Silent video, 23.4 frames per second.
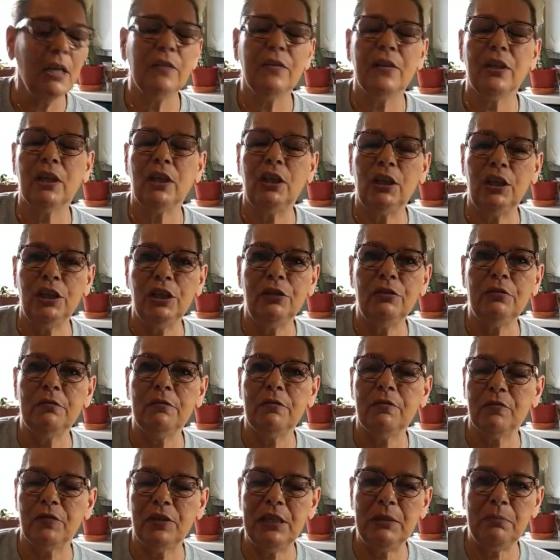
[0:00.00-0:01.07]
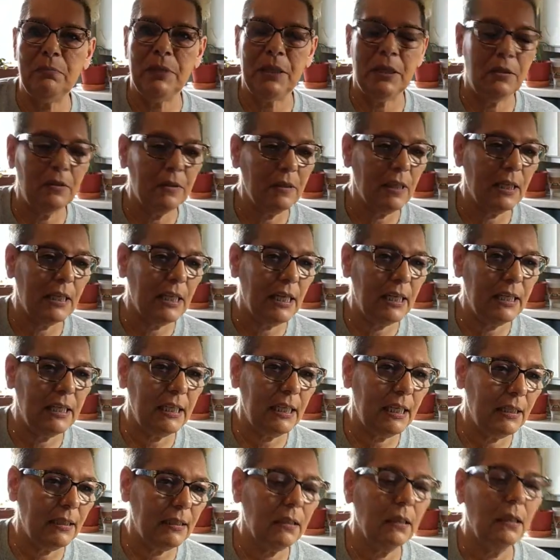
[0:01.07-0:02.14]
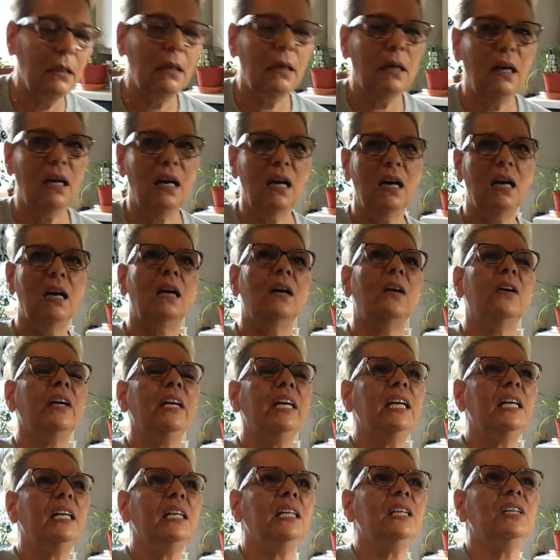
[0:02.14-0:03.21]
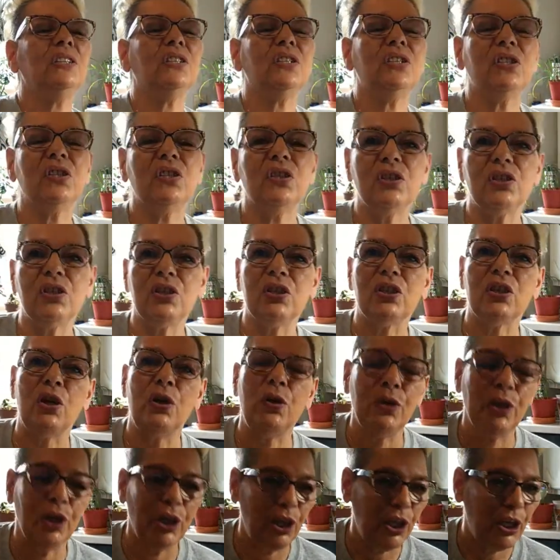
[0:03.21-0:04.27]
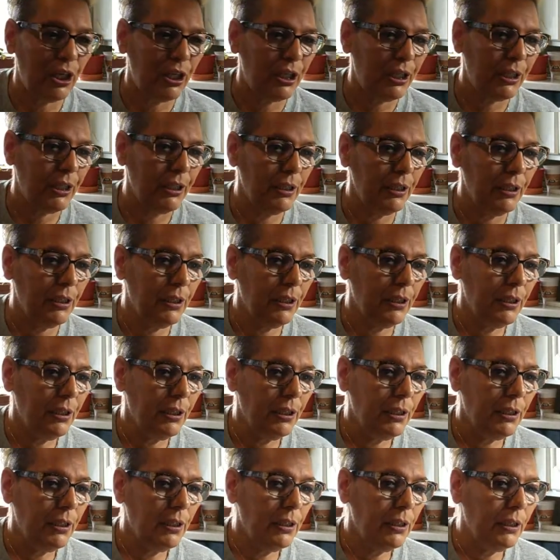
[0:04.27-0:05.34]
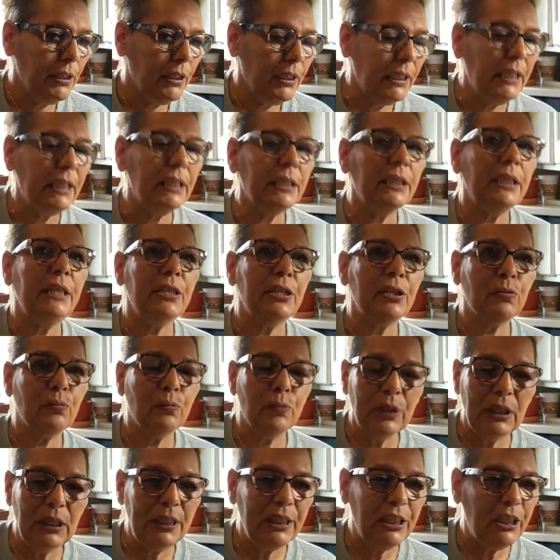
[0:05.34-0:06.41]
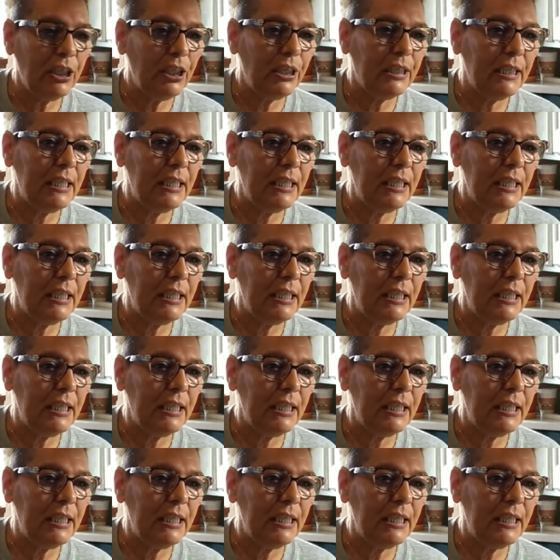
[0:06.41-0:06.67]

The gluten free milk that I get, oh, it is so good. It is really good.